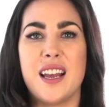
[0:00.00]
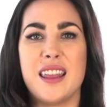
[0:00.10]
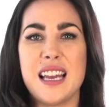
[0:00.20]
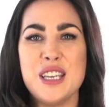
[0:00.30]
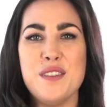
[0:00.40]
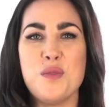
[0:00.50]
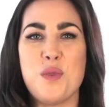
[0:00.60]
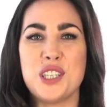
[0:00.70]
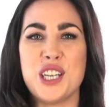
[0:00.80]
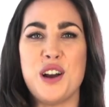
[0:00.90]
Thank you for
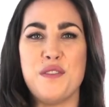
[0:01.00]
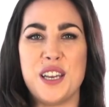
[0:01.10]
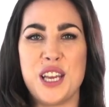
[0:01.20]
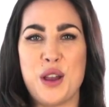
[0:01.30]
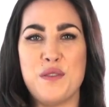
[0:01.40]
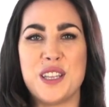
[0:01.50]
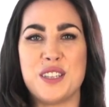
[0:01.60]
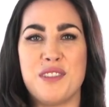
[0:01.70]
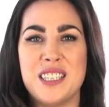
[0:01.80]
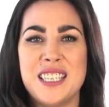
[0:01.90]
watching our video for
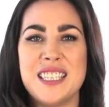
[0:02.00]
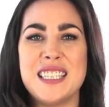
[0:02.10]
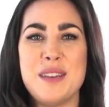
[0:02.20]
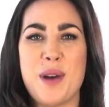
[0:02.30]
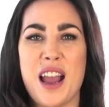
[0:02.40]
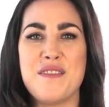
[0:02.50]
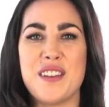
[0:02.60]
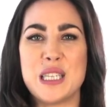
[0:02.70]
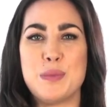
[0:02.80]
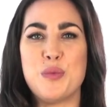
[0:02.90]
this Residency by
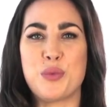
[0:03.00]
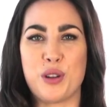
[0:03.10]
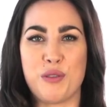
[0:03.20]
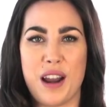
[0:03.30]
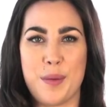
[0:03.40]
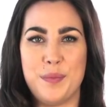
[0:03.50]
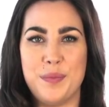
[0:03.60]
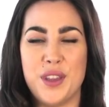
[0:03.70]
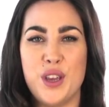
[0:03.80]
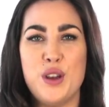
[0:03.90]
Investment programme.
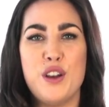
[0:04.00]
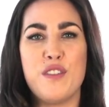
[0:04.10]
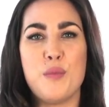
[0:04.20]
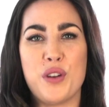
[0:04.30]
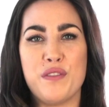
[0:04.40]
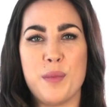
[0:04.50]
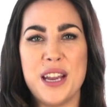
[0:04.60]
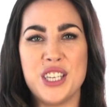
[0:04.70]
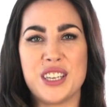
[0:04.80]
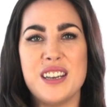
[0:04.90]
For more
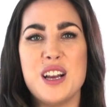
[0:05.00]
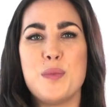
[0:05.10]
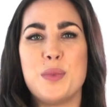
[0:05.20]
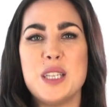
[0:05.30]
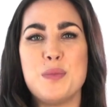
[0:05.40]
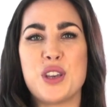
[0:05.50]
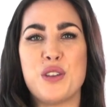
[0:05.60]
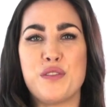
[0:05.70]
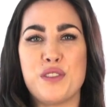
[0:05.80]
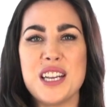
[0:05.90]
information, please book
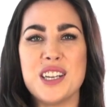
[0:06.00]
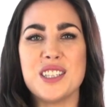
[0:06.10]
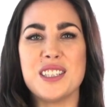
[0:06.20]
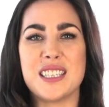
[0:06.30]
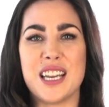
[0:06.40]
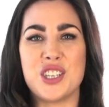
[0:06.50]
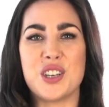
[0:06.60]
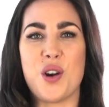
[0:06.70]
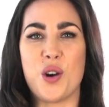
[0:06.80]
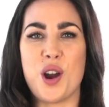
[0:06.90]
your free
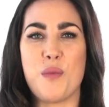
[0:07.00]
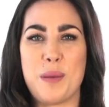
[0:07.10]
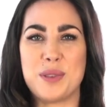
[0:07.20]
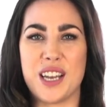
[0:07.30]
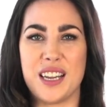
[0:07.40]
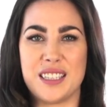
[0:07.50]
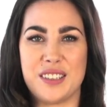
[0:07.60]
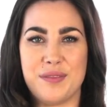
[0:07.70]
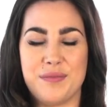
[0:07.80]
consultation on our website.